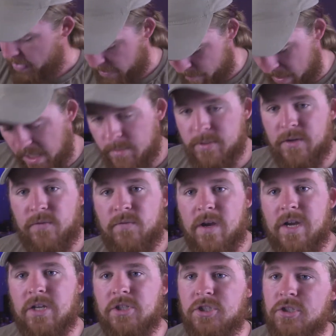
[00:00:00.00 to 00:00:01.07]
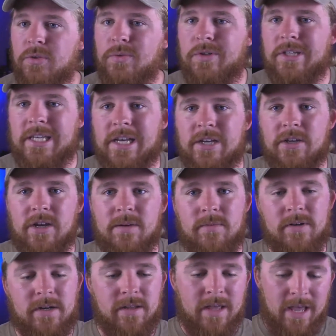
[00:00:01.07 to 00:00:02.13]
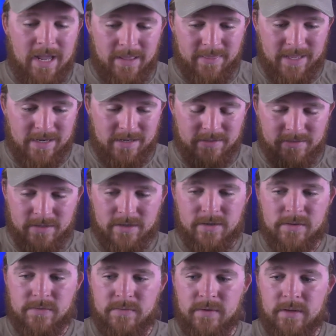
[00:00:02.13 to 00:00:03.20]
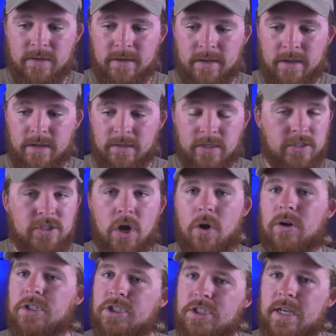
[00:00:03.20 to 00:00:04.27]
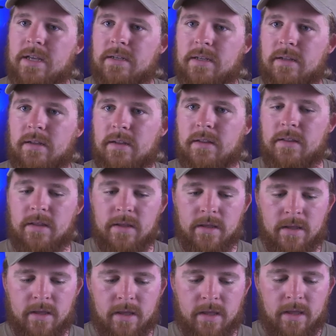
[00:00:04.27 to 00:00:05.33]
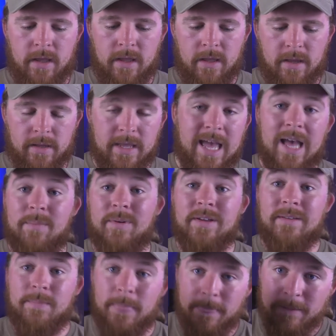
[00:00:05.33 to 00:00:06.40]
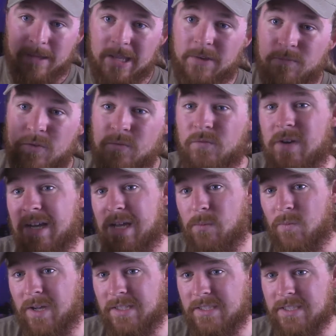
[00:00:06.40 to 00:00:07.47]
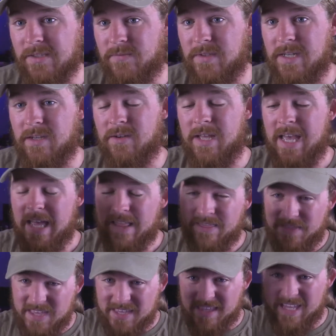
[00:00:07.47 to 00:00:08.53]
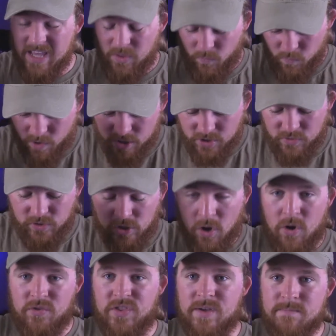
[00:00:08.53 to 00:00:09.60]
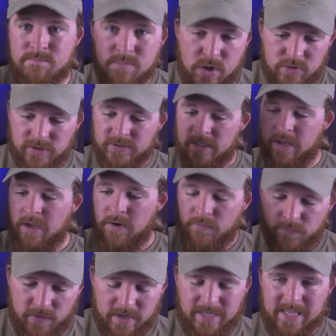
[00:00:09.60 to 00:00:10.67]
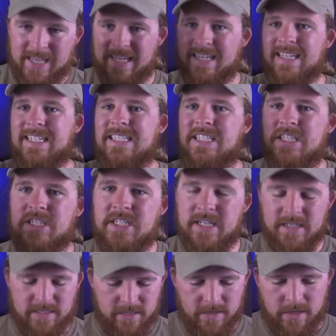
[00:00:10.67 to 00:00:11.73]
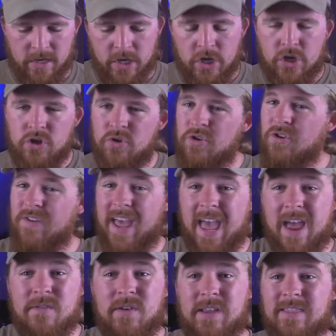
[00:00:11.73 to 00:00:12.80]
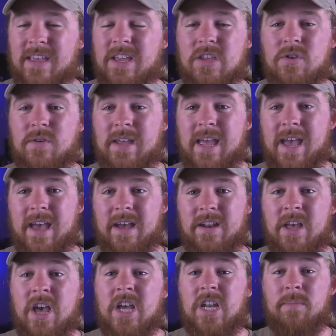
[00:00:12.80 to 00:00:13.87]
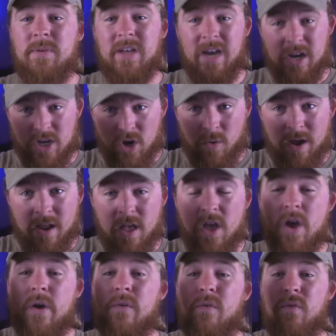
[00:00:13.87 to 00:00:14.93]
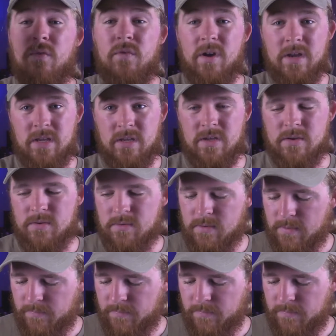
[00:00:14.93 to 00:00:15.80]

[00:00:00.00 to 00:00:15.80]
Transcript: the bottom of your fucking shoe when you get gum on it. They deserve to talk shit. Gab, if you fucking watch this video, this is where you talk the most fucking shit. You do everything you can to be like, you know what? Fuck you.